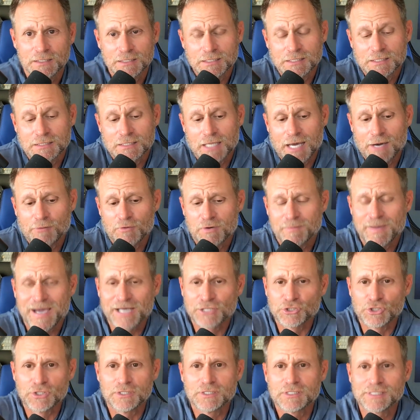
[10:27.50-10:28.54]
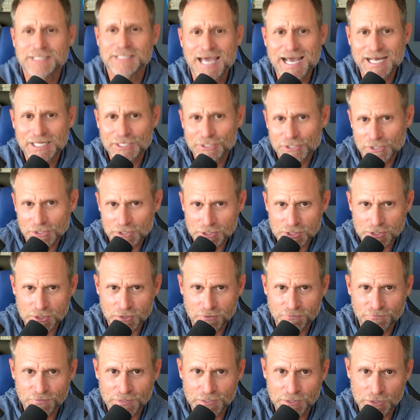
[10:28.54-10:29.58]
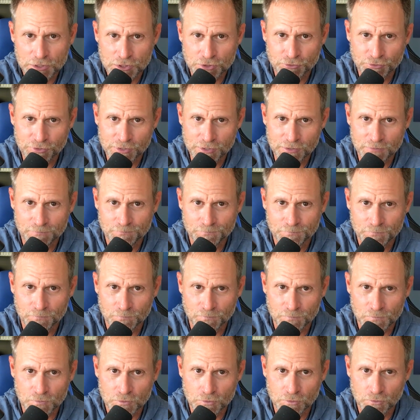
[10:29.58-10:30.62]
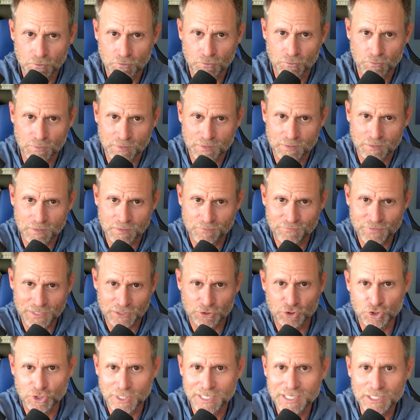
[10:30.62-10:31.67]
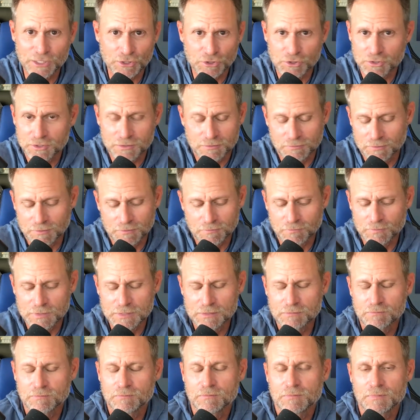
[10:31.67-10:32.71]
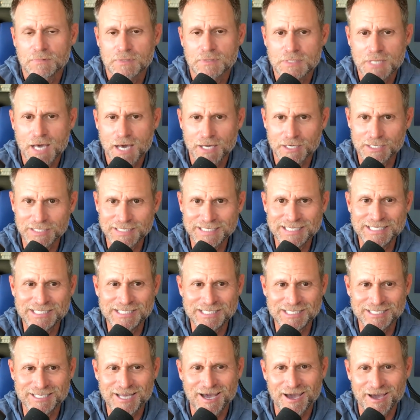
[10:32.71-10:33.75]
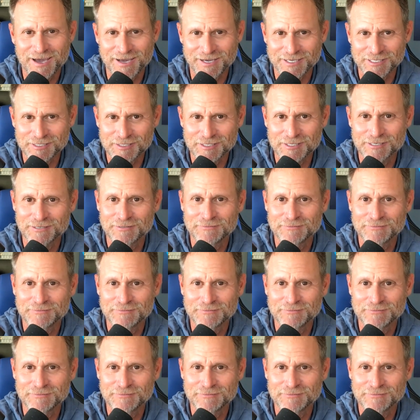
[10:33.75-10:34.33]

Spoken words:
because I would imagine tackling the surf industry to affect change was not an easy task.